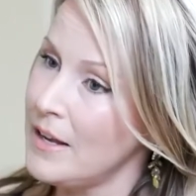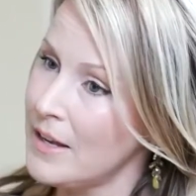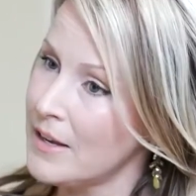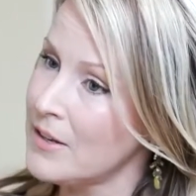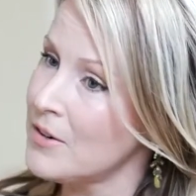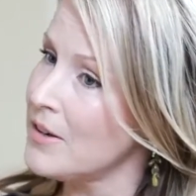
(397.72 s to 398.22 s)

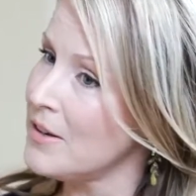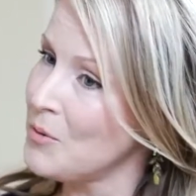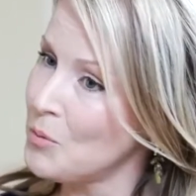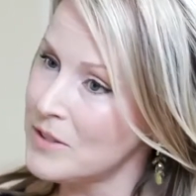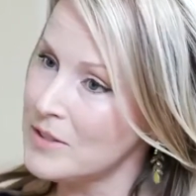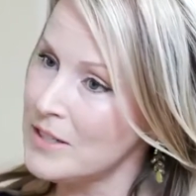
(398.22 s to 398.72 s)
And
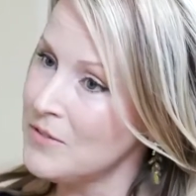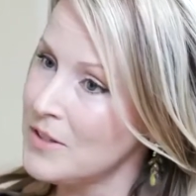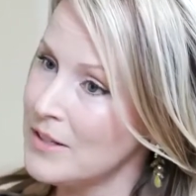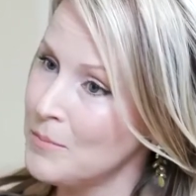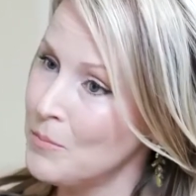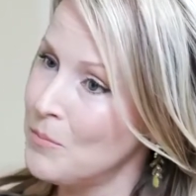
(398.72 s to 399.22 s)
what's
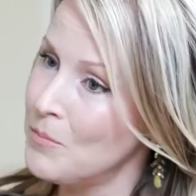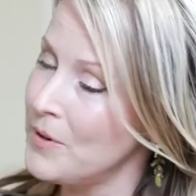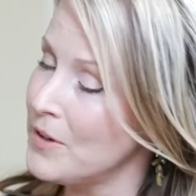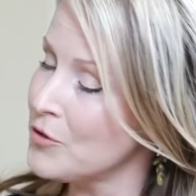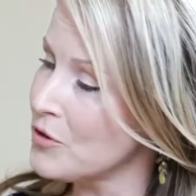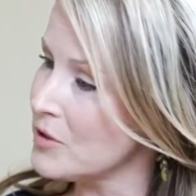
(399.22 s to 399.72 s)
even
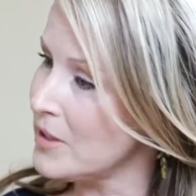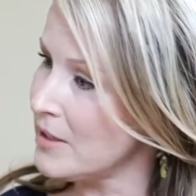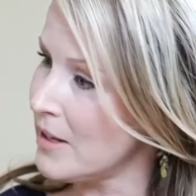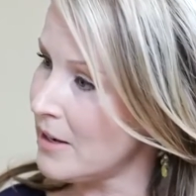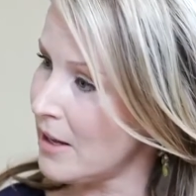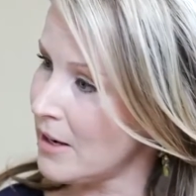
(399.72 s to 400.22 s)

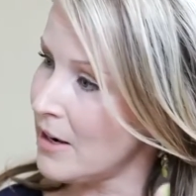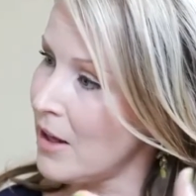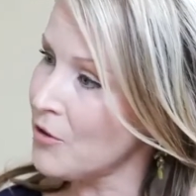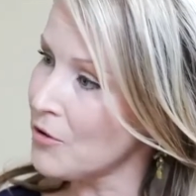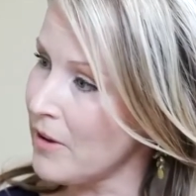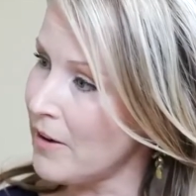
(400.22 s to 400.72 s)
interesting on
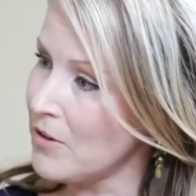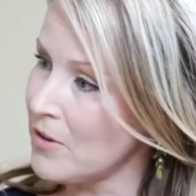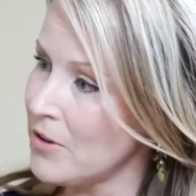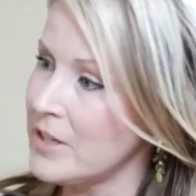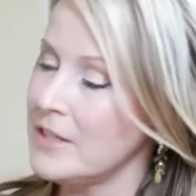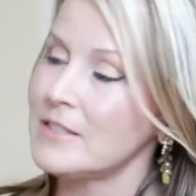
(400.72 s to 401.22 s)
another
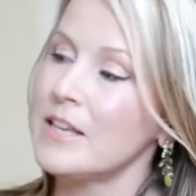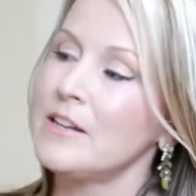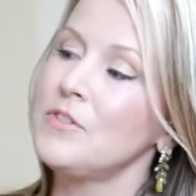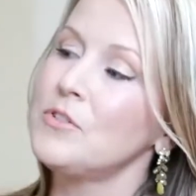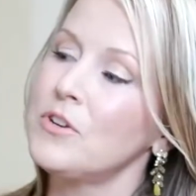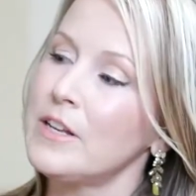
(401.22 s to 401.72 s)
level is that
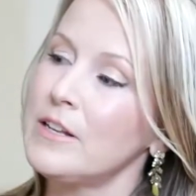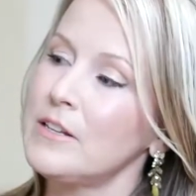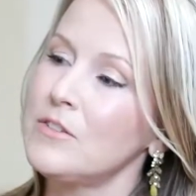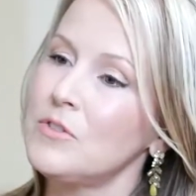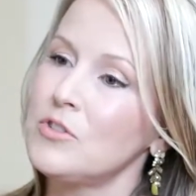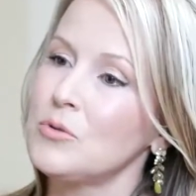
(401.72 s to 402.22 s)
if you look at
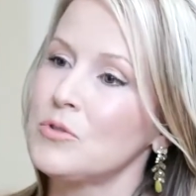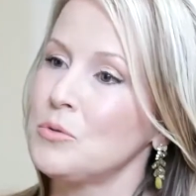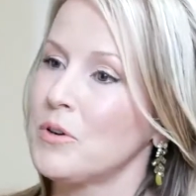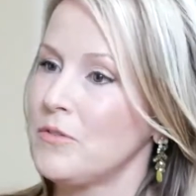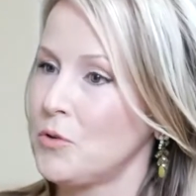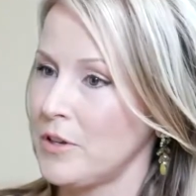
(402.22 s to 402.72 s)
individuals who
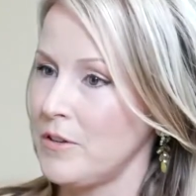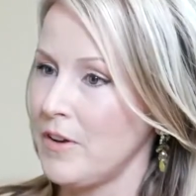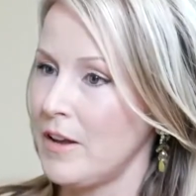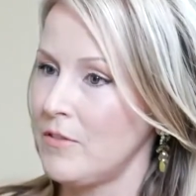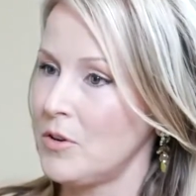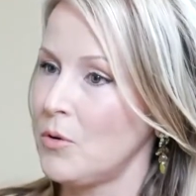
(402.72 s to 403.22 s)
are
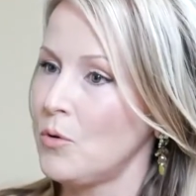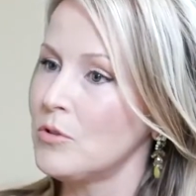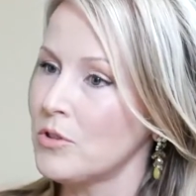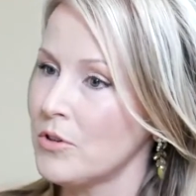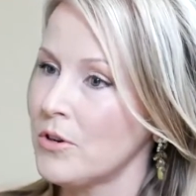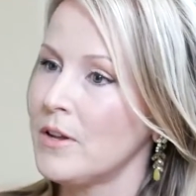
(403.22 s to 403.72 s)
45 and
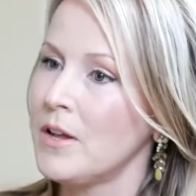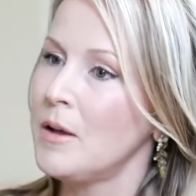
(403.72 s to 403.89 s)
older,